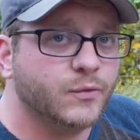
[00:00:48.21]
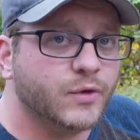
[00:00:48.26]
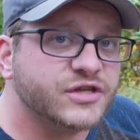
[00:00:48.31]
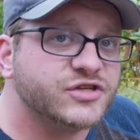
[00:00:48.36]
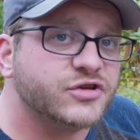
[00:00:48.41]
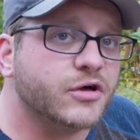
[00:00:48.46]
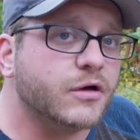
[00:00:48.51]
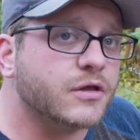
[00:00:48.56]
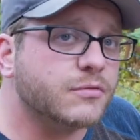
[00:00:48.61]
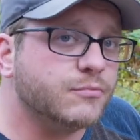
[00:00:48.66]
We
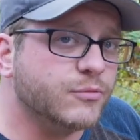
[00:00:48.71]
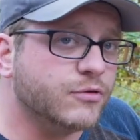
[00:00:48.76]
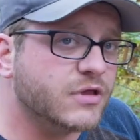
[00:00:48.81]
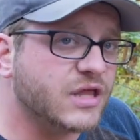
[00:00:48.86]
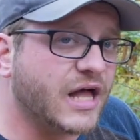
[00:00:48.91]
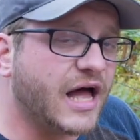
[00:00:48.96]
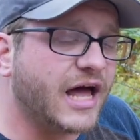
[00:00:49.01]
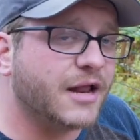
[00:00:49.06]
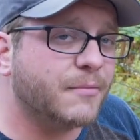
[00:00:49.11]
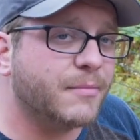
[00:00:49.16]
chose
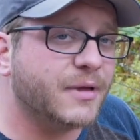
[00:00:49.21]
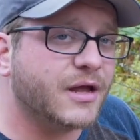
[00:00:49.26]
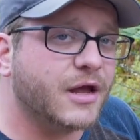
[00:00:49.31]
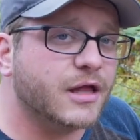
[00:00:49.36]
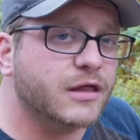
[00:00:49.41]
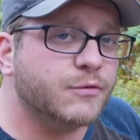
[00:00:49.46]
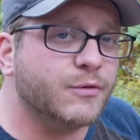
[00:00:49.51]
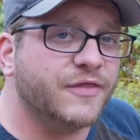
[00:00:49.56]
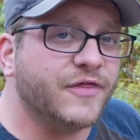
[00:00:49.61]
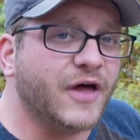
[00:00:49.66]
Muzata
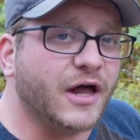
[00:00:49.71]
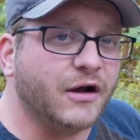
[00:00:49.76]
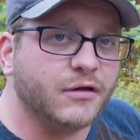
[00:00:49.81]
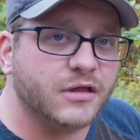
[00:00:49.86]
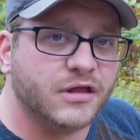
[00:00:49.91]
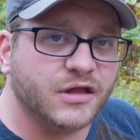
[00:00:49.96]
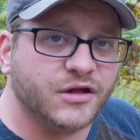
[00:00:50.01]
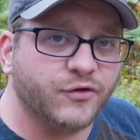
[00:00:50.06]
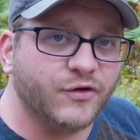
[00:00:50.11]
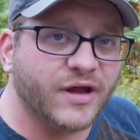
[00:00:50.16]
because we thought it
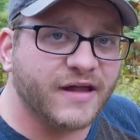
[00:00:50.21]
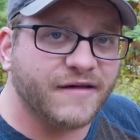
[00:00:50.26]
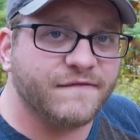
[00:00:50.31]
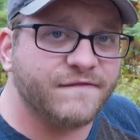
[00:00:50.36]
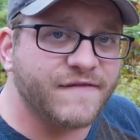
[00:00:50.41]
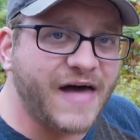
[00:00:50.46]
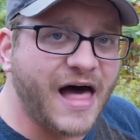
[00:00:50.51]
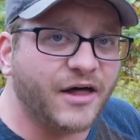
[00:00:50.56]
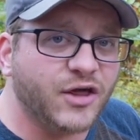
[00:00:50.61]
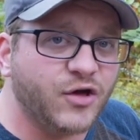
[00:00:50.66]
was a great
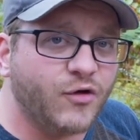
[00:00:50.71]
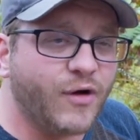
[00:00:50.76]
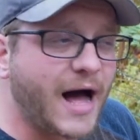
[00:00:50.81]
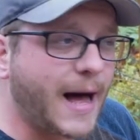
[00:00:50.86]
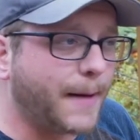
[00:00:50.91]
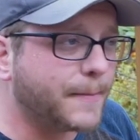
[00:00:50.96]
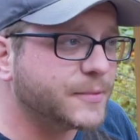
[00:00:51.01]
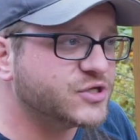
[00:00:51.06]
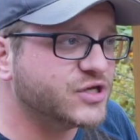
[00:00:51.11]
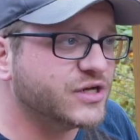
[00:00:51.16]
value
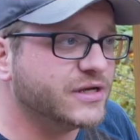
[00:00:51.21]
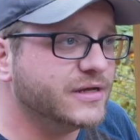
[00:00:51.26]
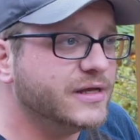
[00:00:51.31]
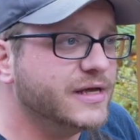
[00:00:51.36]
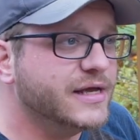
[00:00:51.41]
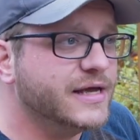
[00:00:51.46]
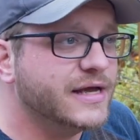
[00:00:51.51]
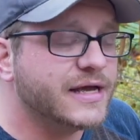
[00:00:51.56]
option.